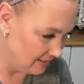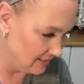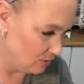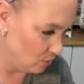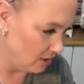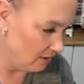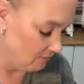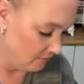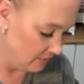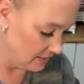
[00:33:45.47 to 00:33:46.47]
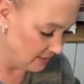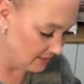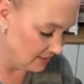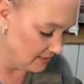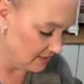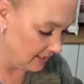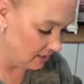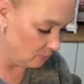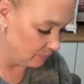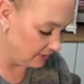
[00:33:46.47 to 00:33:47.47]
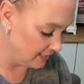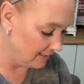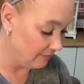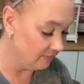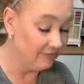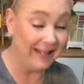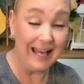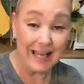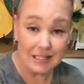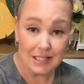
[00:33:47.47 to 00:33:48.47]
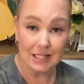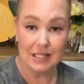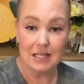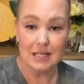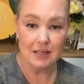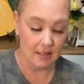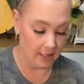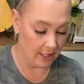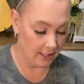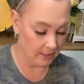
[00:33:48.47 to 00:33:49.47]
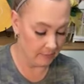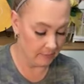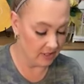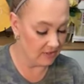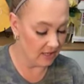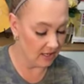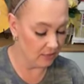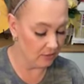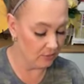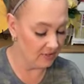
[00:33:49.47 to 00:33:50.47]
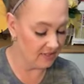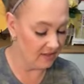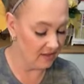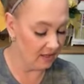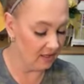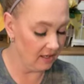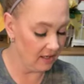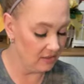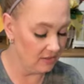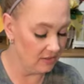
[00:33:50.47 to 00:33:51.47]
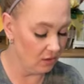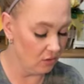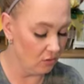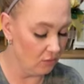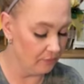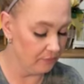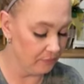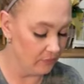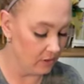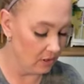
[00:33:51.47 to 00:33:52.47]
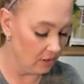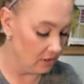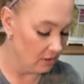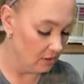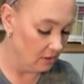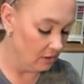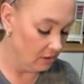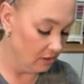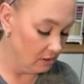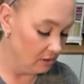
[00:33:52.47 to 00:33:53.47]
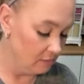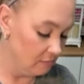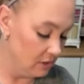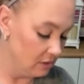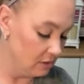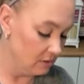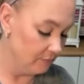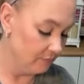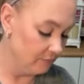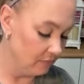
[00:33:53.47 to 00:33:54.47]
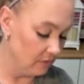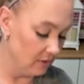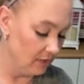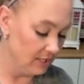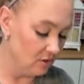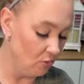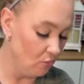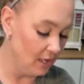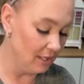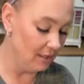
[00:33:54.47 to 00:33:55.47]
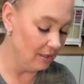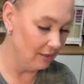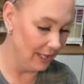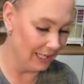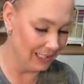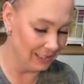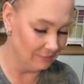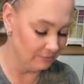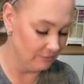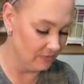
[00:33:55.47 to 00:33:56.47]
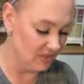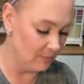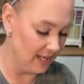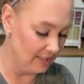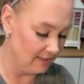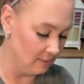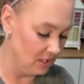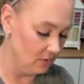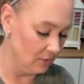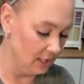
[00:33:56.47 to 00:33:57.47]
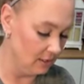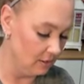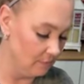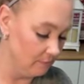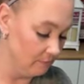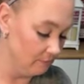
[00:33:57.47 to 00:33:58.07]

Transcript: it doesn't sit completely flat because the hot glue is thick, and so I don't want a like space in between.